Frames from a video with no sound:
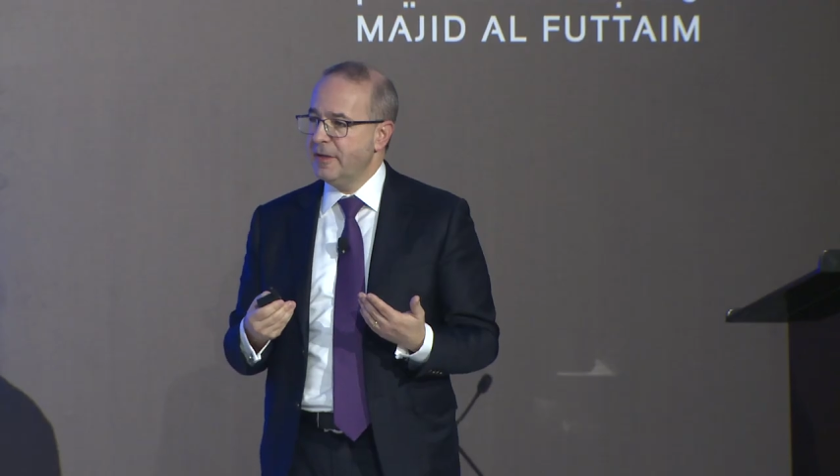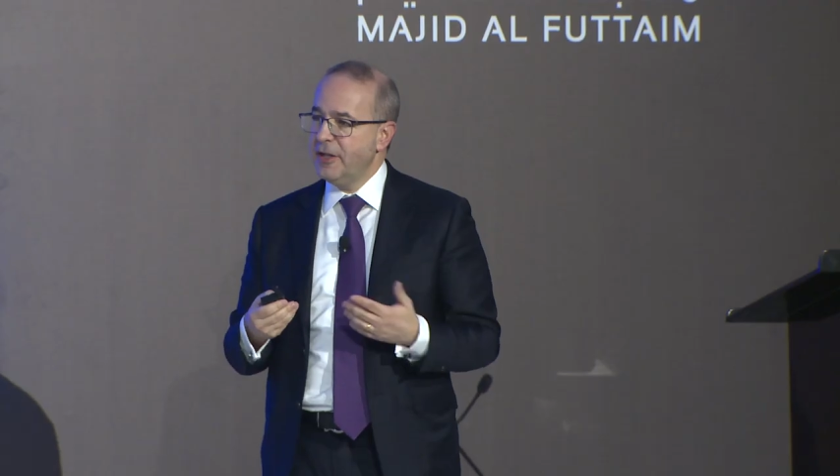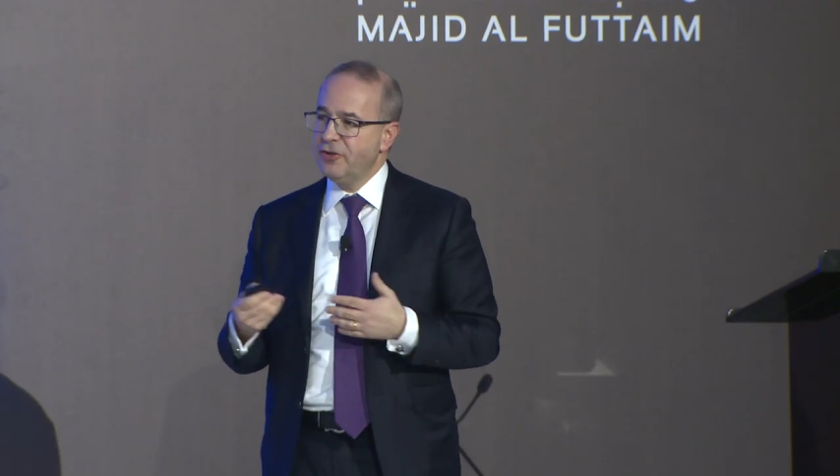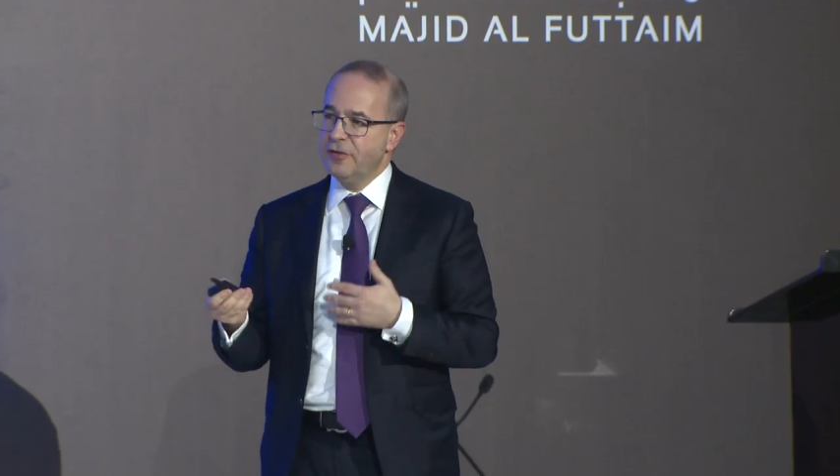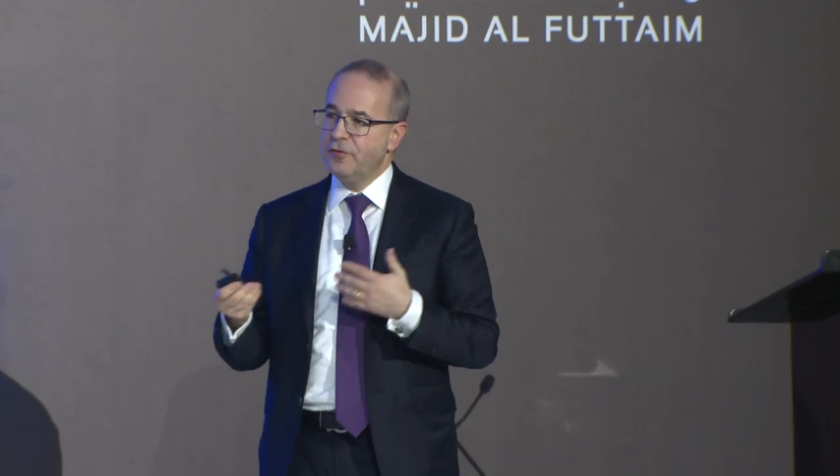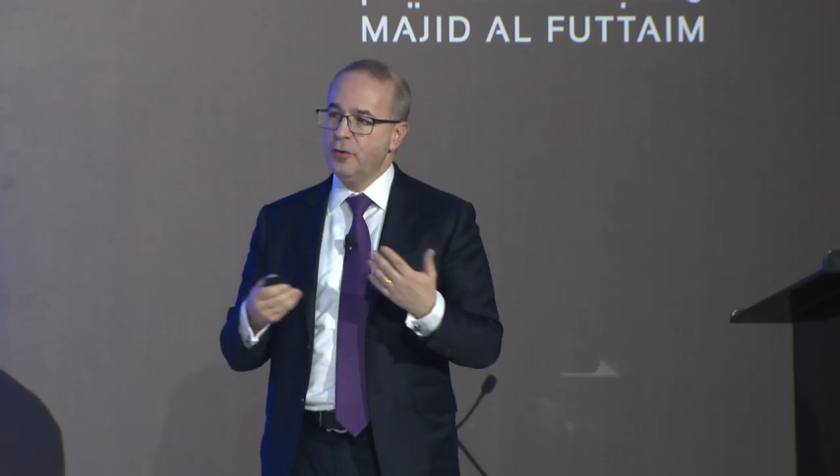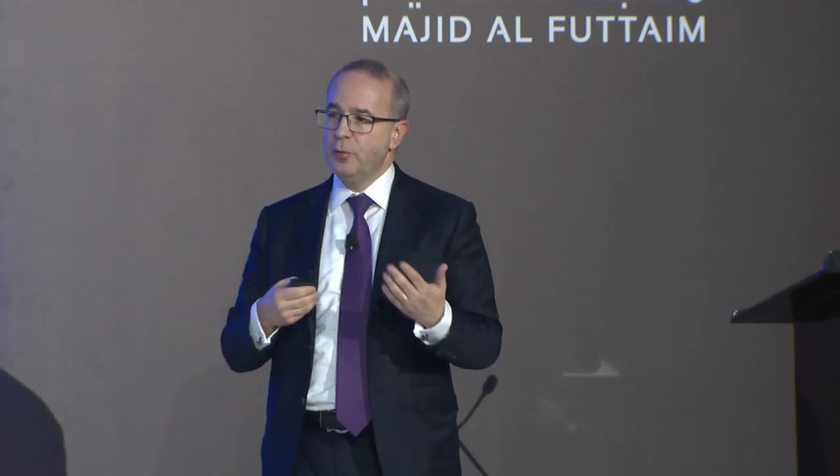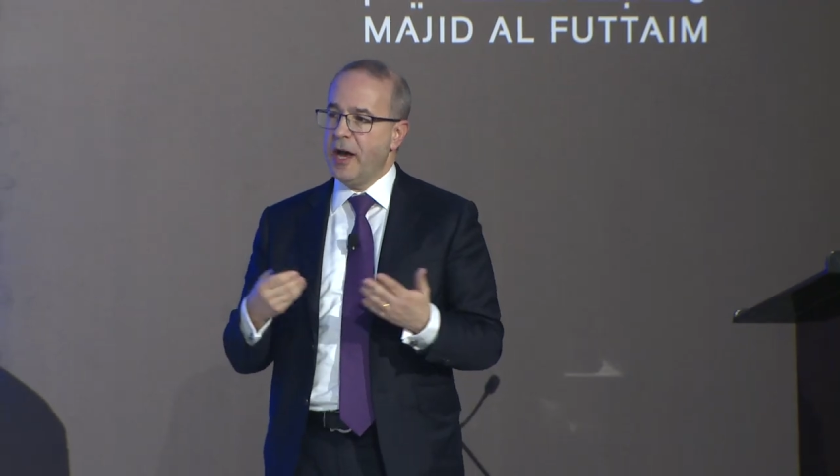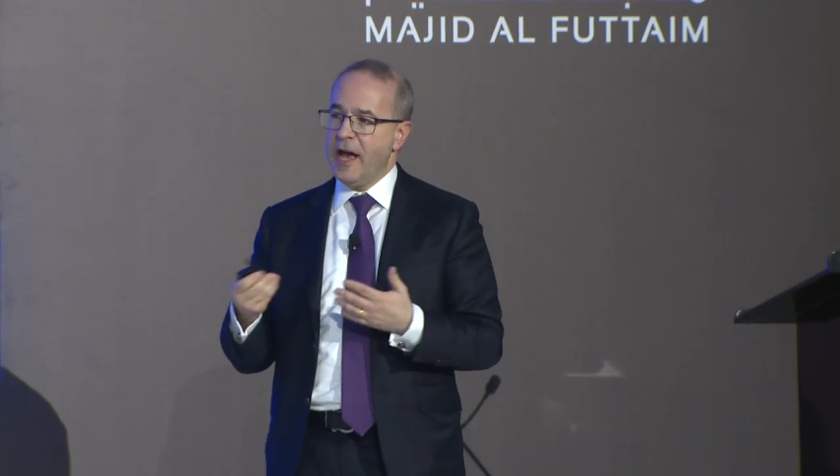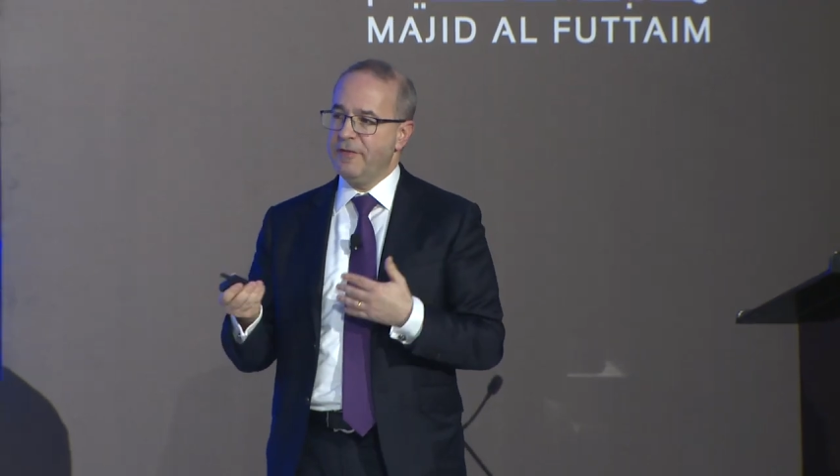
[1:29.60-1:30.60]
each of you
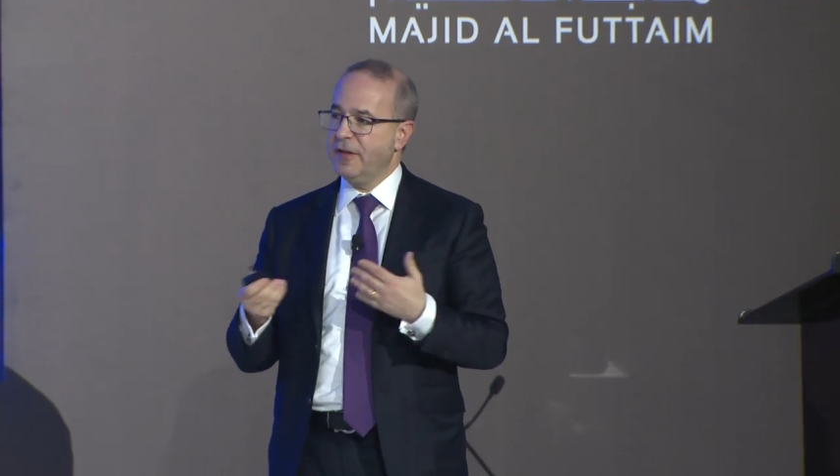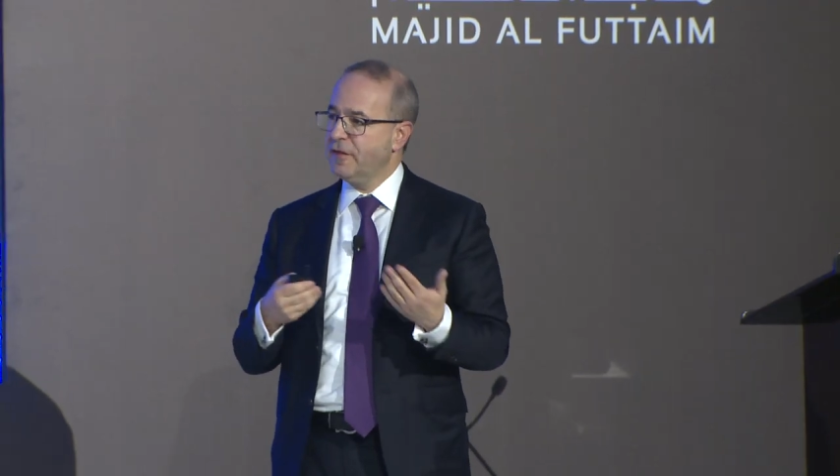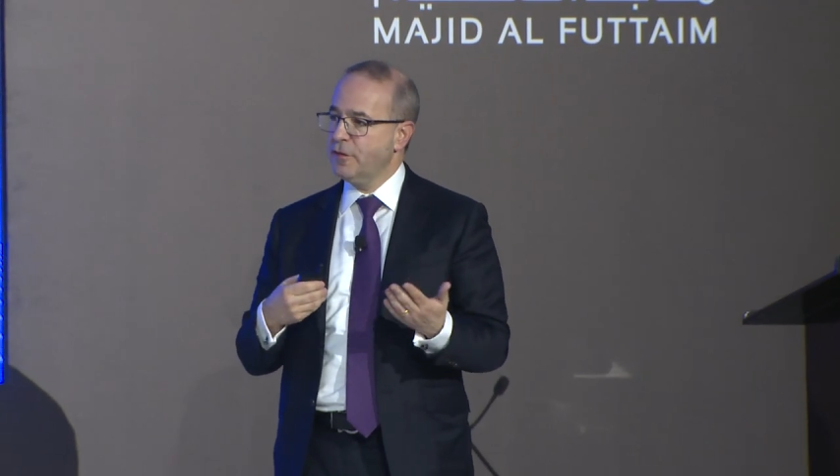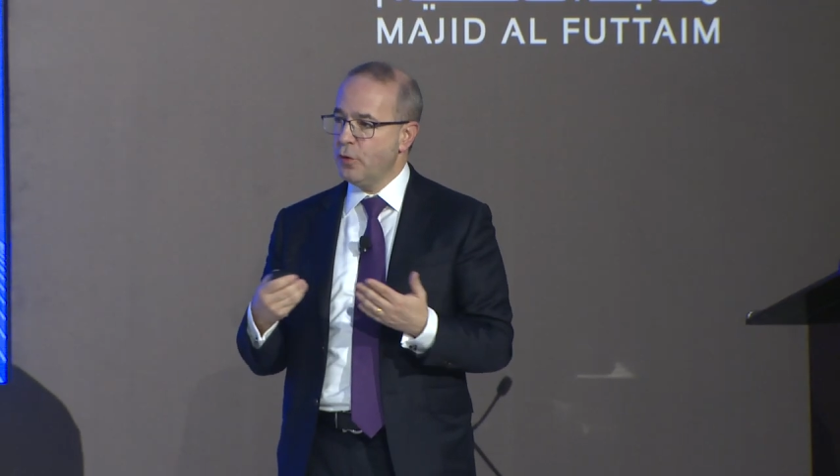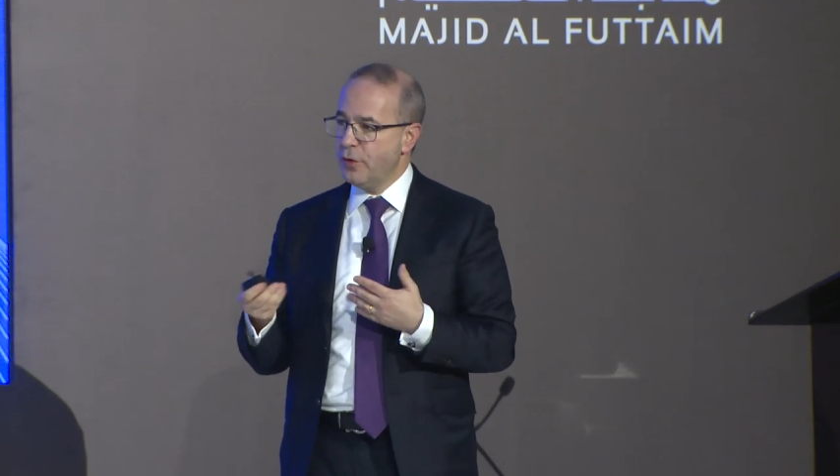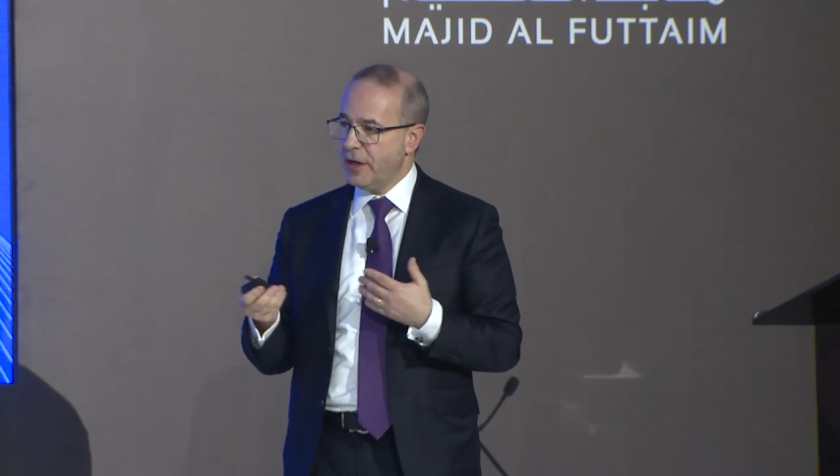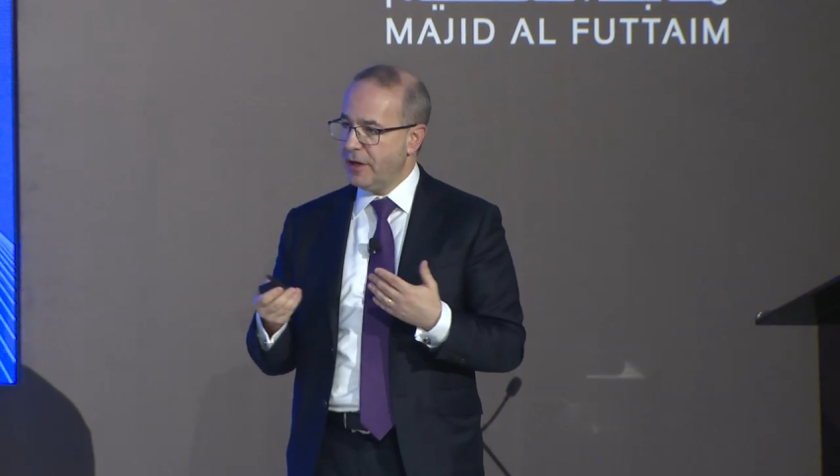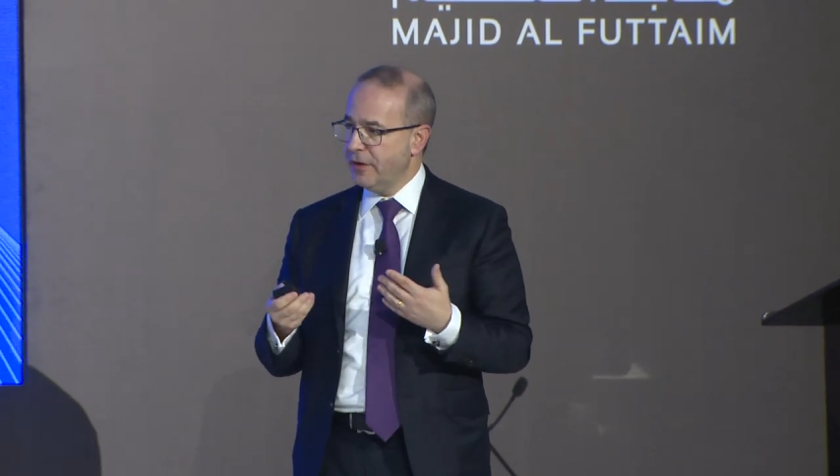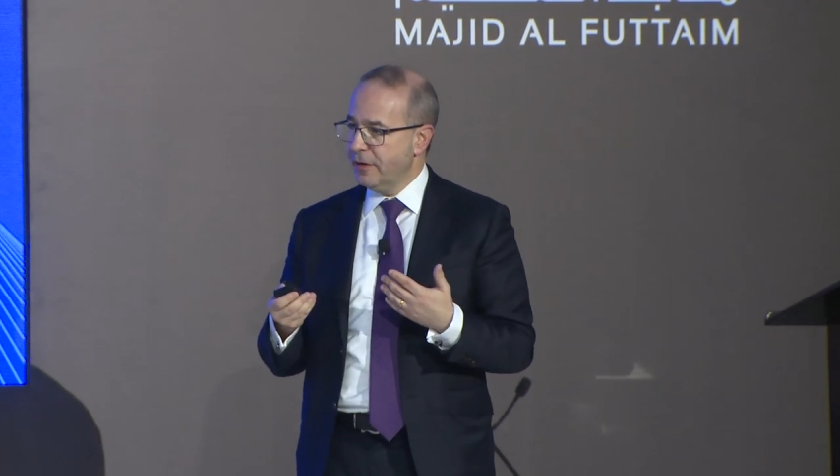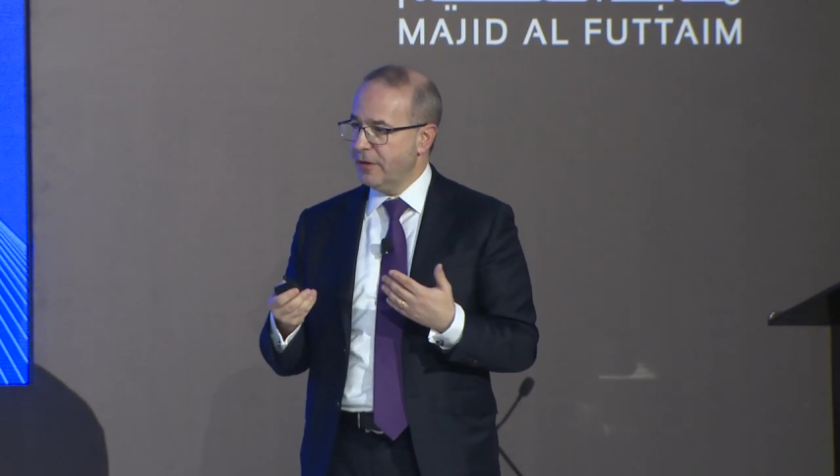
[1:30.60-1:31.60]
will have a story